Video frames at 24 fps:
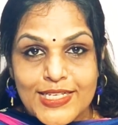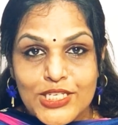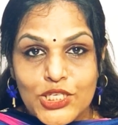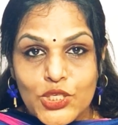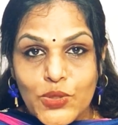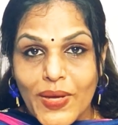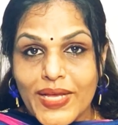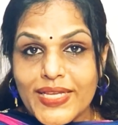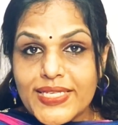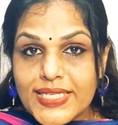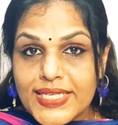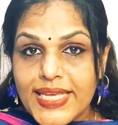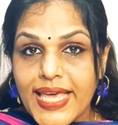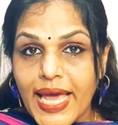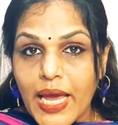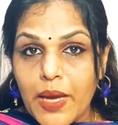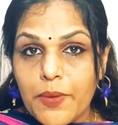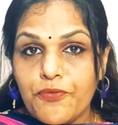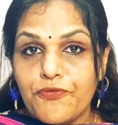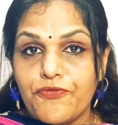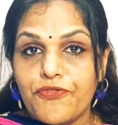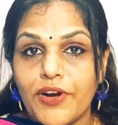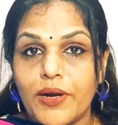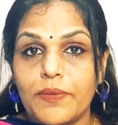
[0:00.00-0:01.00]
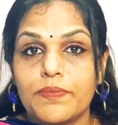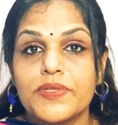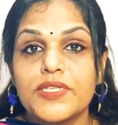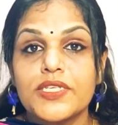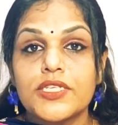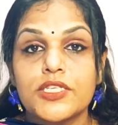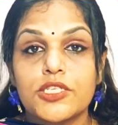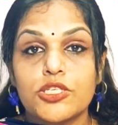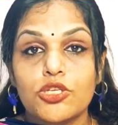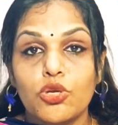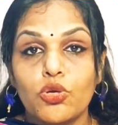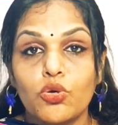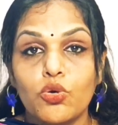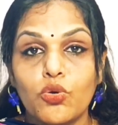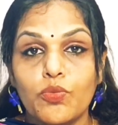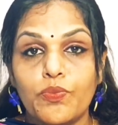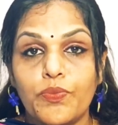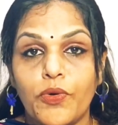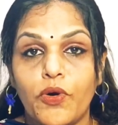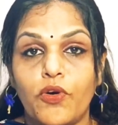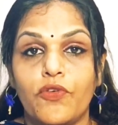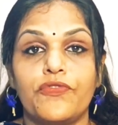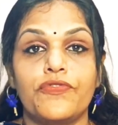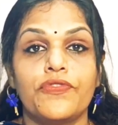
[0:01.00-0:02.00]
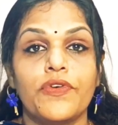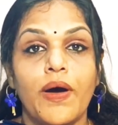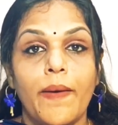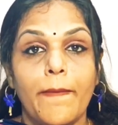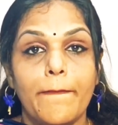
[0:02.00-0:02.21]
to escape from this loop of